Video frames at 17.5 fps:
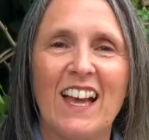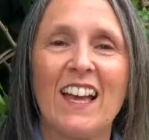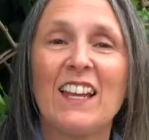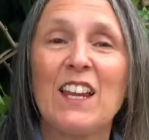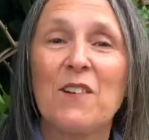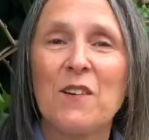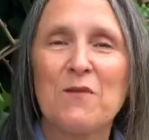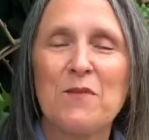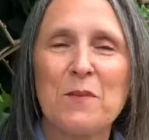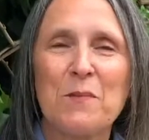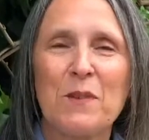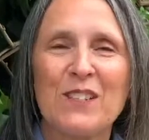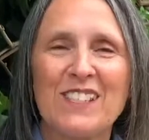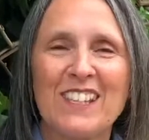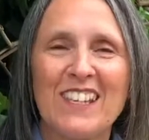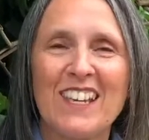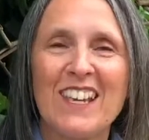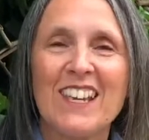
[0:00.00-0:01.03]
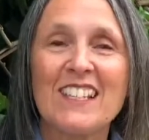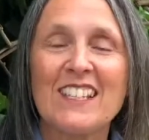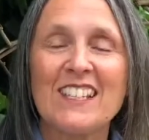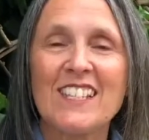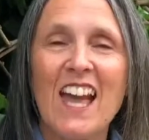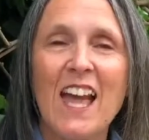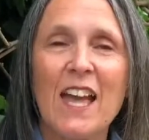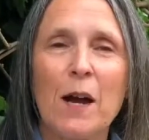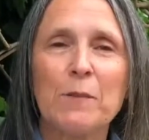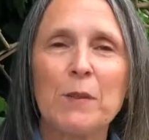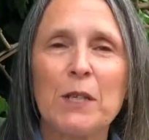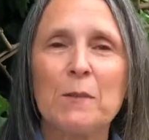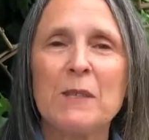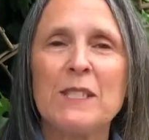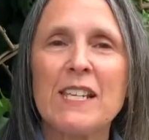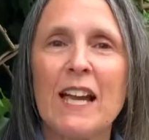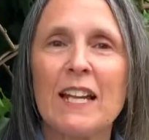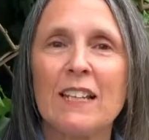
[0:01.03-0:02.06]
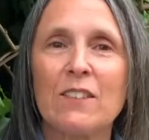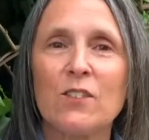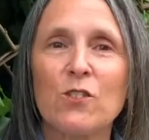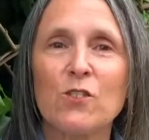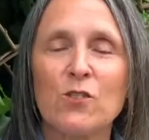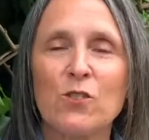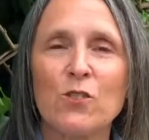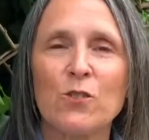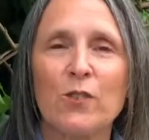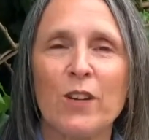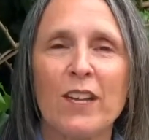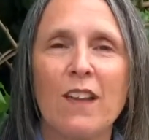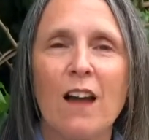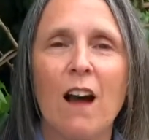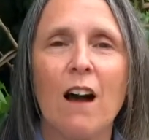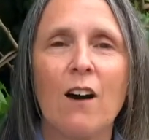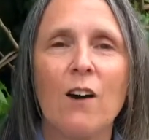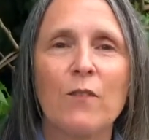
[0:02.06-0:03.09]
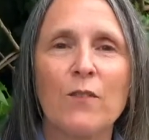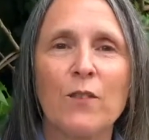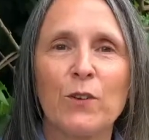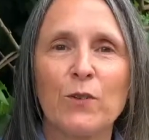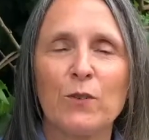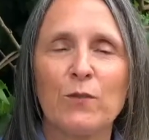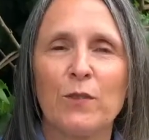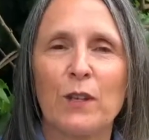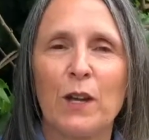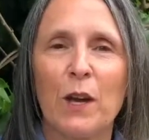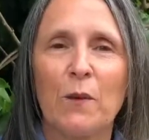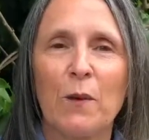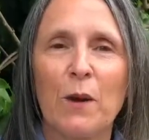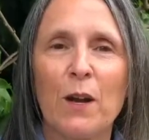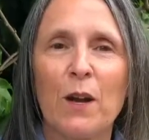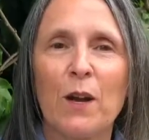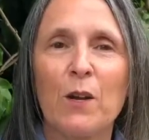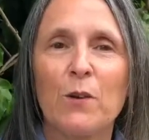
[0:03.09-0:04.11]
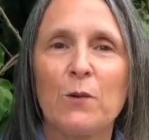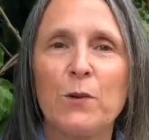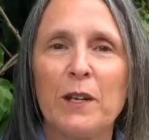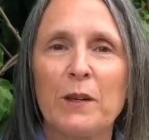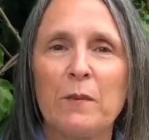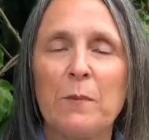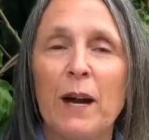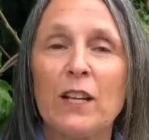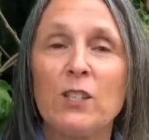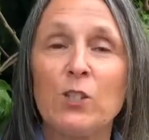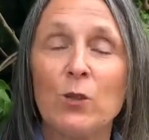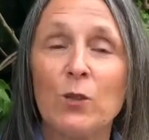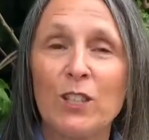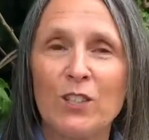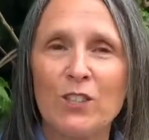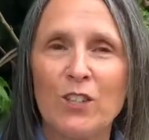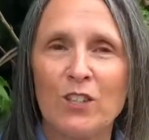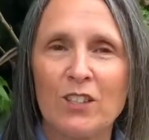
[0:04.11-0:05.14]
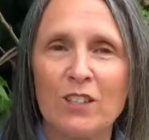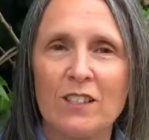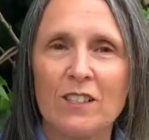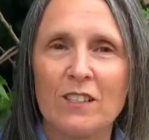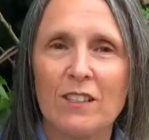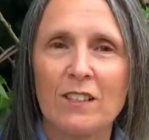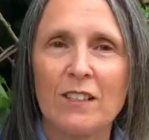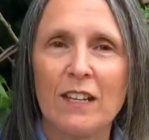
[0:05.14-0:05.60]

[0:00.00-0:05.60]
Hello everybody. Today I'm going to be telling the story of the Gruffalo, written by Julia Donaldson